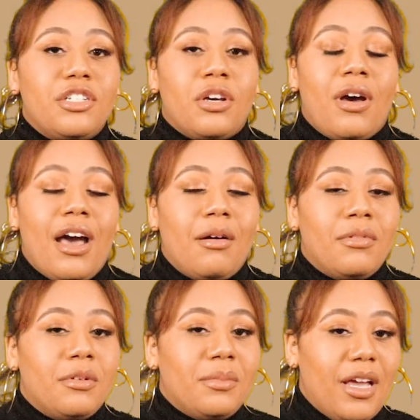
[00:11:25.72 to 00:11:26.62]
Jo
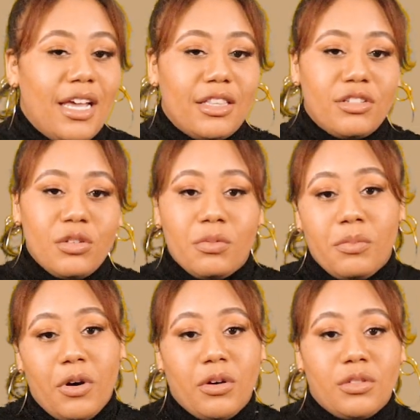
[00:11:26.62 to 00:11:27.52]
album and the Super
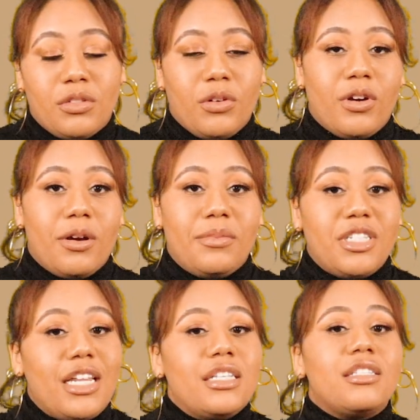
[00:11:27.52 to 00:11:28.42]
Bowl storm,
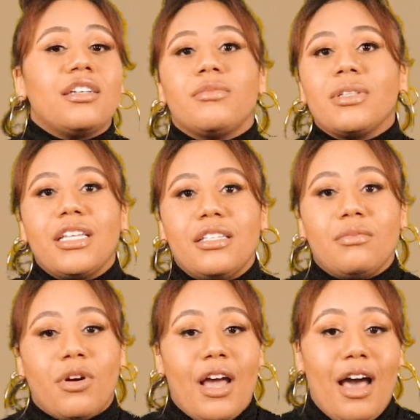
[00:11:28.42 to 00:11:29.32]
Janet still
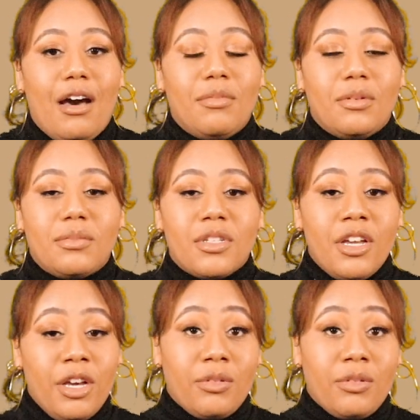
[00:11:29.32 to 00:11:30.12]
released more albums,